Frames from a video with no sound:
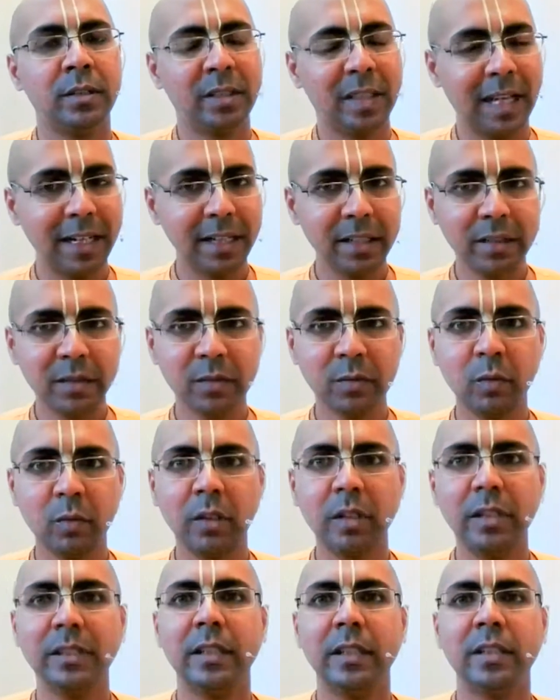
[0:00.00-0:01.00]
That is
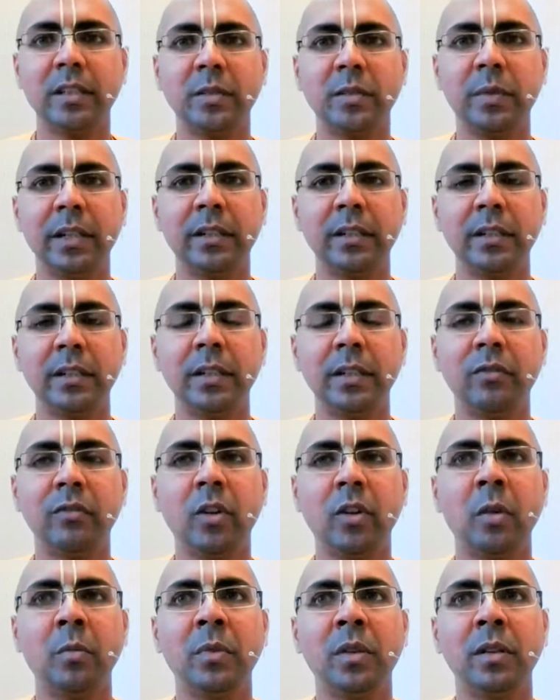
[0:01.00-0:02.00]
what is expected
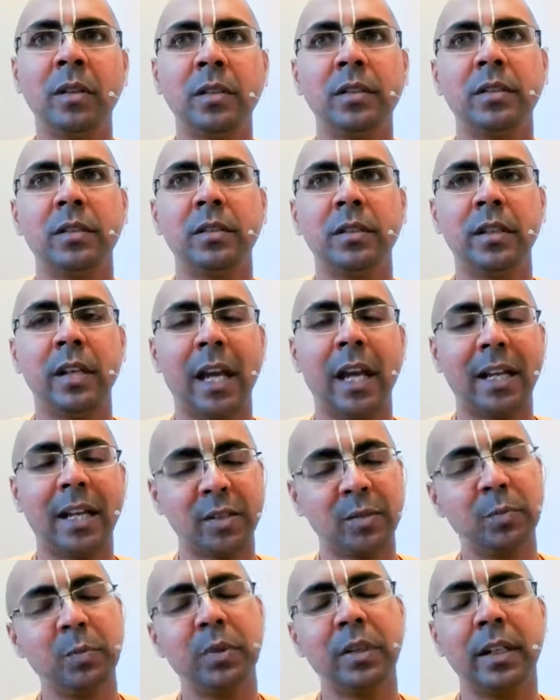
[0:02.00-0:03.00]
from a
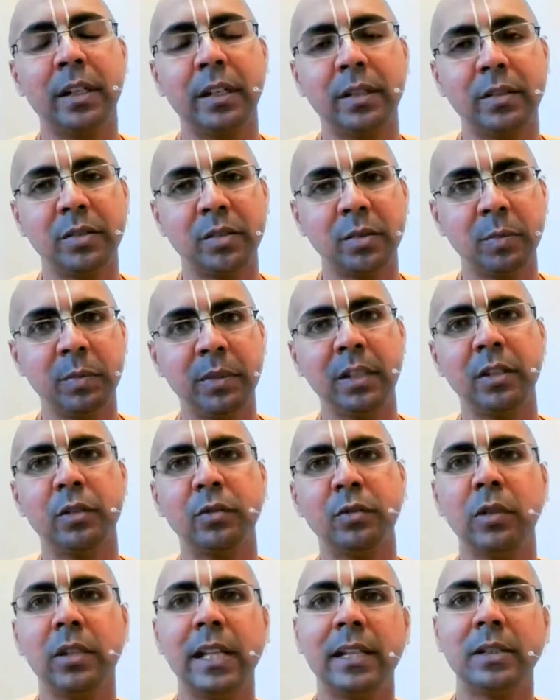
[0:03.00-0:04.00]
aspirant,
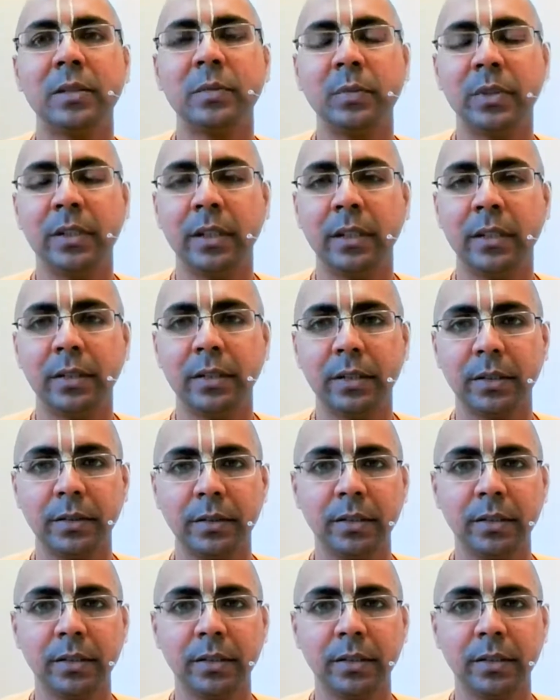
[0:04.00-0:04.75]
spiritual aspirant.